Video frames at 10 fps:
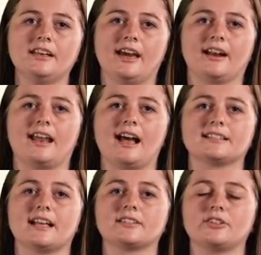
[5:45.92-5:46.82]
it allows
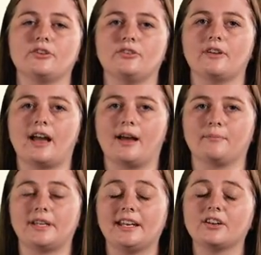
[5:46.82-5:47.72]
us to
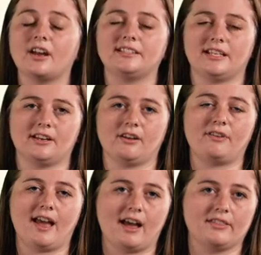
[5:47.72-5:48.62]
um, get an idea of
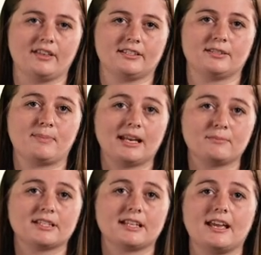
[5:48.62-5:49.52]
how this spelling
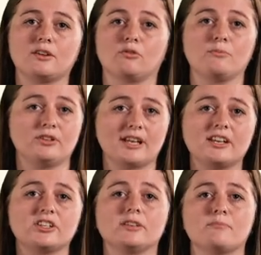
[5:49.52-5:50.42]
mistake or
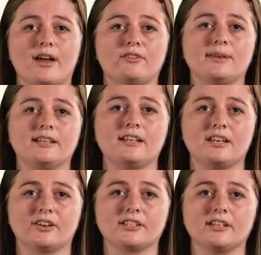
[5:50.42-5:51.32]
mutation might have been
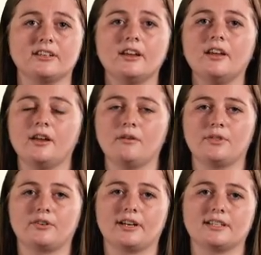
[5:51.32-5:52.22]
inherited,
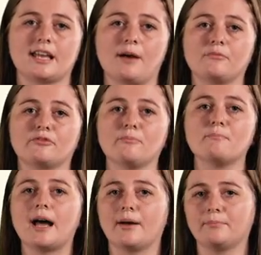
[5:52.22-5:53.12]
whether it has come from
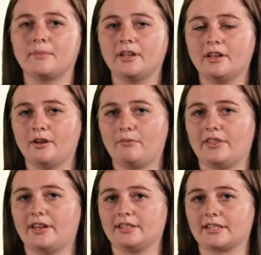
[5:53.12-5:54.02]
mum,
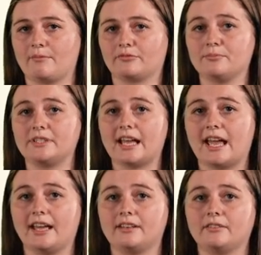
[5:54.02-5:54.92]
whether it has come from
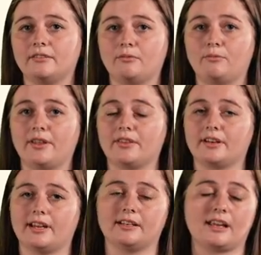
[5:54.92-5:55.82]
dad, whether
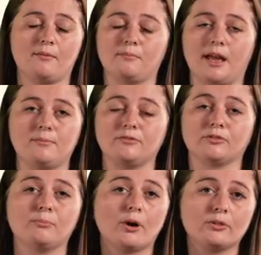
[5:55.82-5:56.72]
it had come maybe
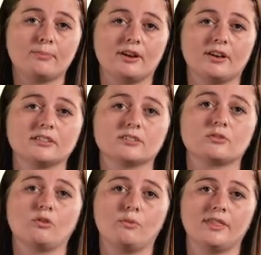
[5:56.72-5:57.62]
from both parents,
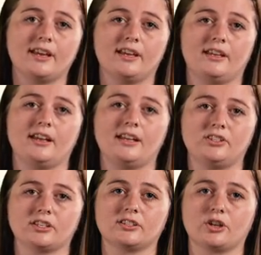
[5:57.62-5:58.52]
or whether it had
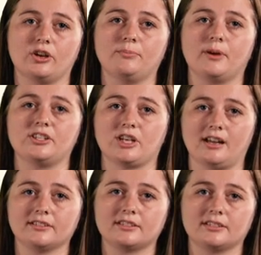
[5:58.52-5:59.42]
just occurred by
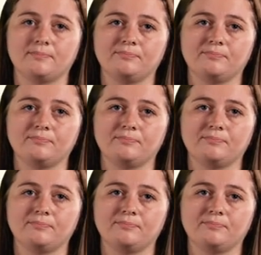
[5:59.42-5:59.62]
chance.